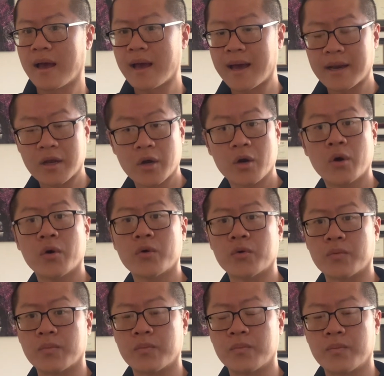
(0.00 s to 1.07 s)
at
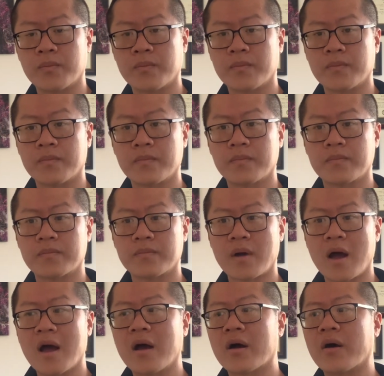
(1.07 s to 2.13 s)
home
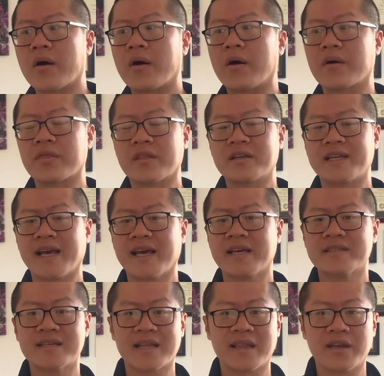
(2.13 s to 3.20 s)
on the
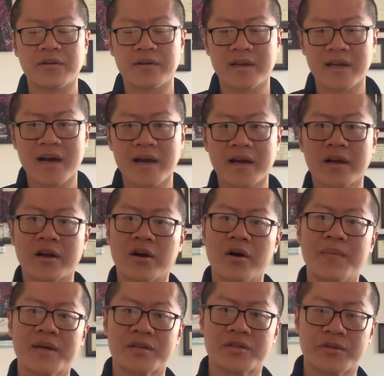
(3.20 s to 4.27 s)
days that they're not
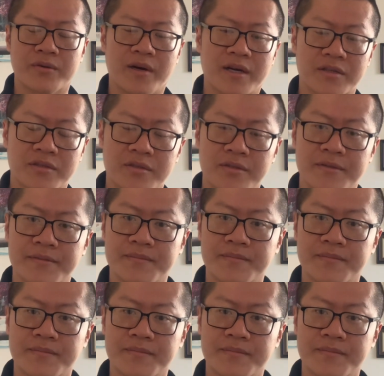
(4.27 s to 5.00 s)
coming to us,